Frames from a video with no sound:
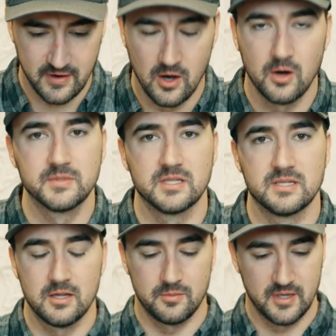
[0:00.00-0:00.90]
Homes is
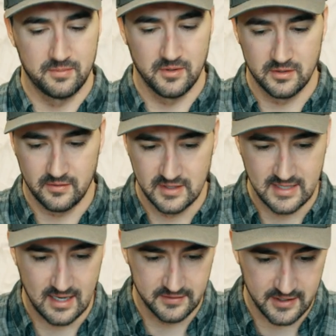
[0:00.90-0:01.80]
another big builder
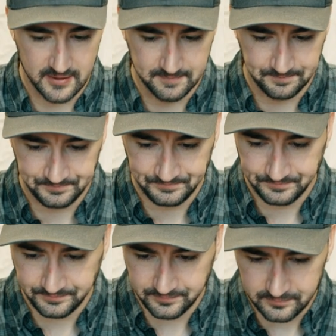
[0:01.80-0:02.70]
that's out there.
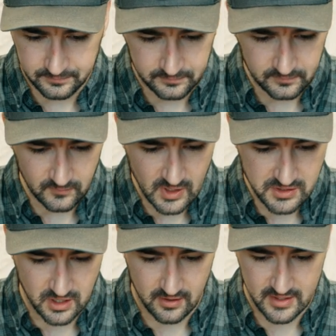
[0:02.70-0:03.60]

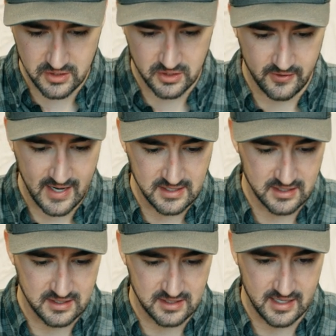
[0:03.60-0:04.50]
So it's just
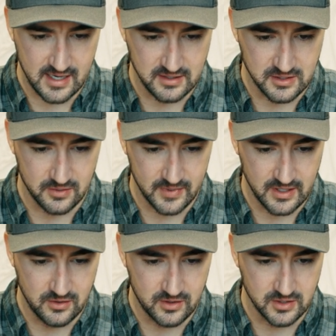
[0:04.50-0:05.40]
crazy to see so
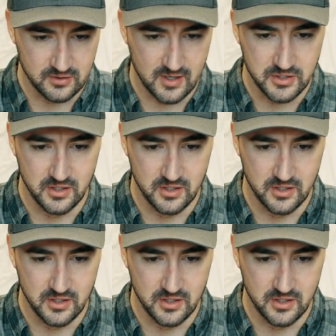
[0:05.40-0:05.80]
many new construction